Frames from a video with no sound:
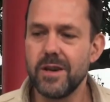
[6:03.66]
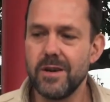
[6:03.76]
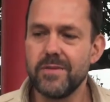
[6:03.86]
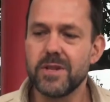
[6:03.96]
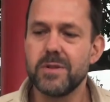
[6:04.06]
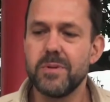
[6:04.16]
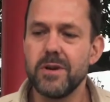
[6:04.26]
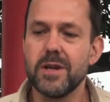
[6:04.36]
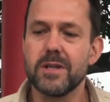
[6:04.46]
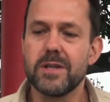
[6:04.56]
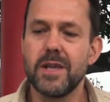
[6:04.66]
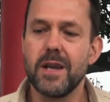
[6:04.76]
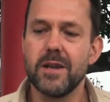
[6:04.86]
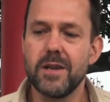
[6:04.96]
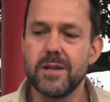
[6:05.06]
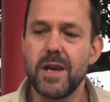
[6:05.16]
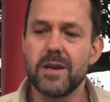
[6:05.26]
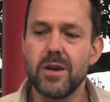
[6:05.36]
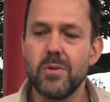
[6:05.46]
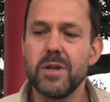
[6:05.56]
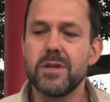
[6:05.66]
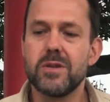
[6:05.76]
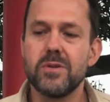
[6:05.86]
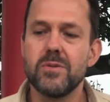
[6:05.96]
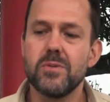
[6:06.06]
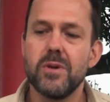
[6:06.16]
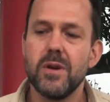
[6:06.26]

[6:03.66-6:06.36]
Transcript: of experience that go into